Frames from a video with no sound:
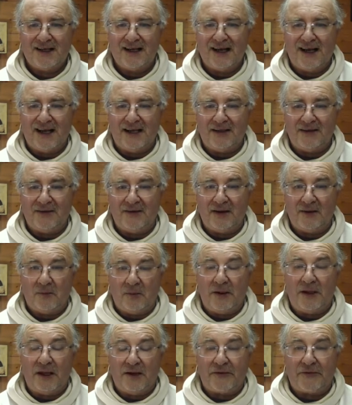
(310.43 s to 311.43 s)
and then
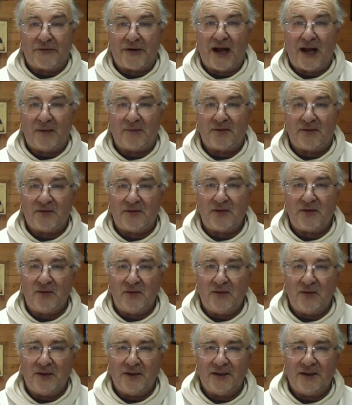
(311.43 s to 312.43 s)
we get trapped
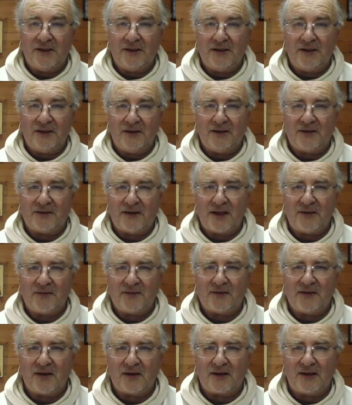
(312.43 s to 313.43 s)
too in the, in the same
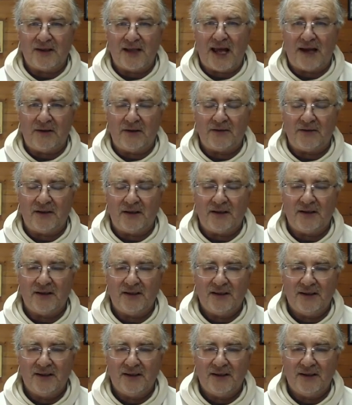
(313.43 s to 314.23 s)
circularity.